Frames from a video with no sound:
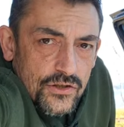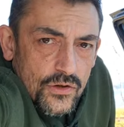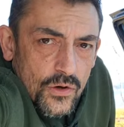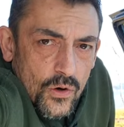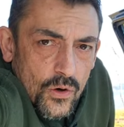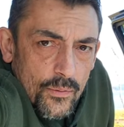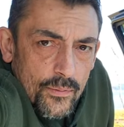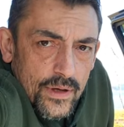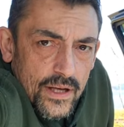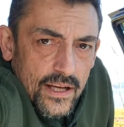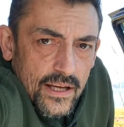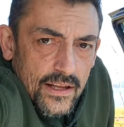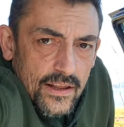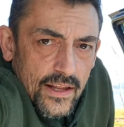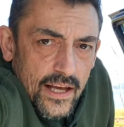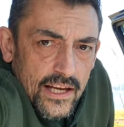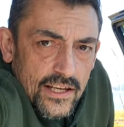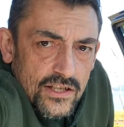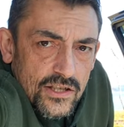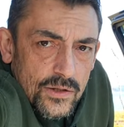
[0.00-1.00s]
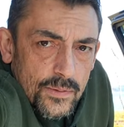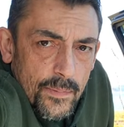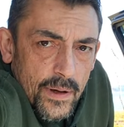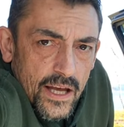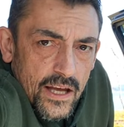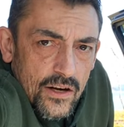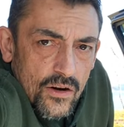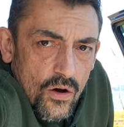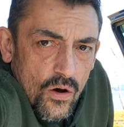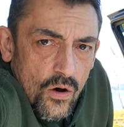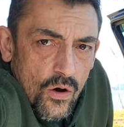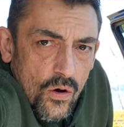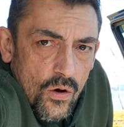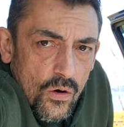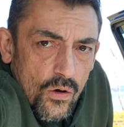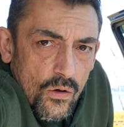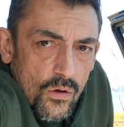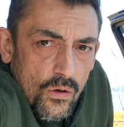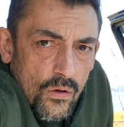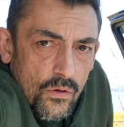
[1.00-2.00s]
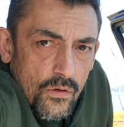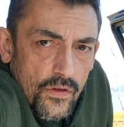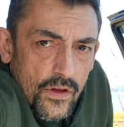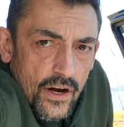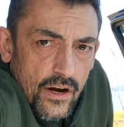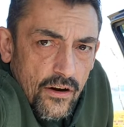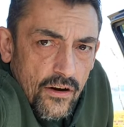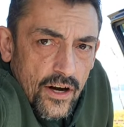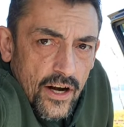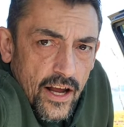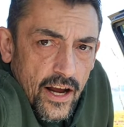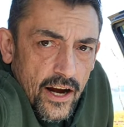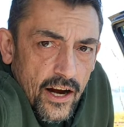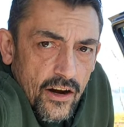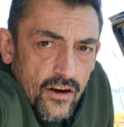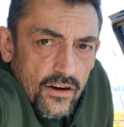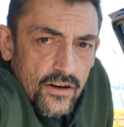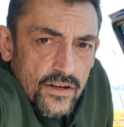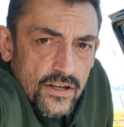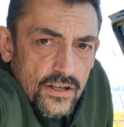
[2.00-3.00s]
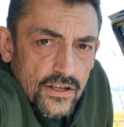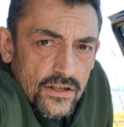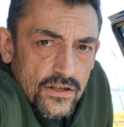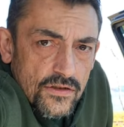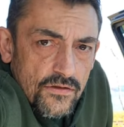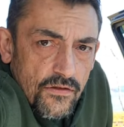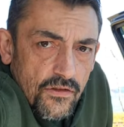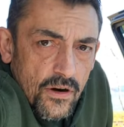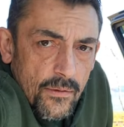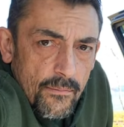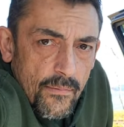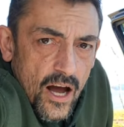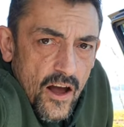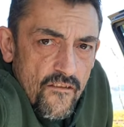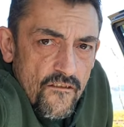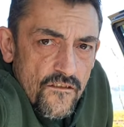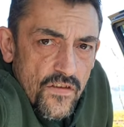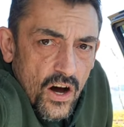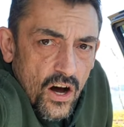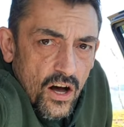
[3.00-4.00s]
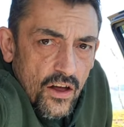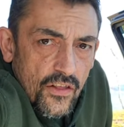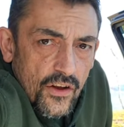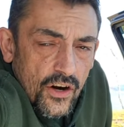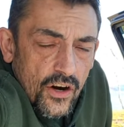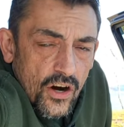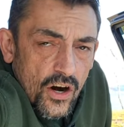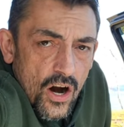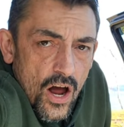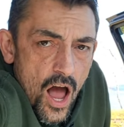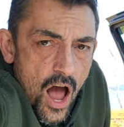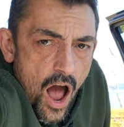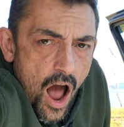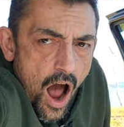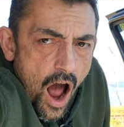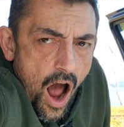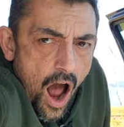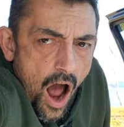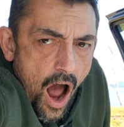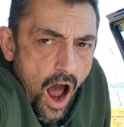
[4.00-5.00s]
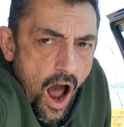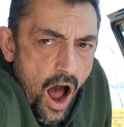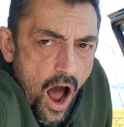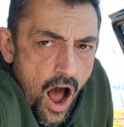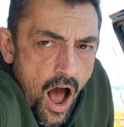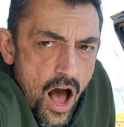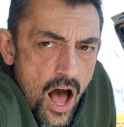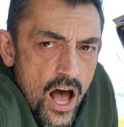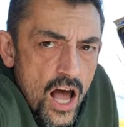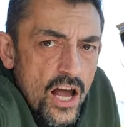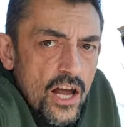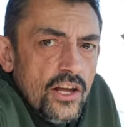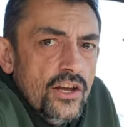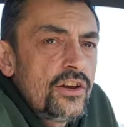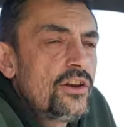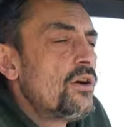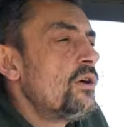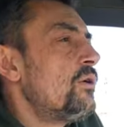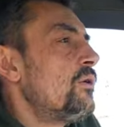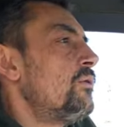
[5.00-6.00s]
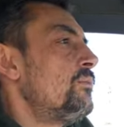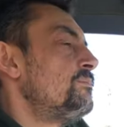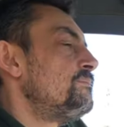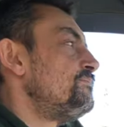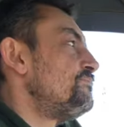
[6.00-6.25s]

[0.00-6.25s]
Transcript: told me they spent all their inheritance from my father. You know,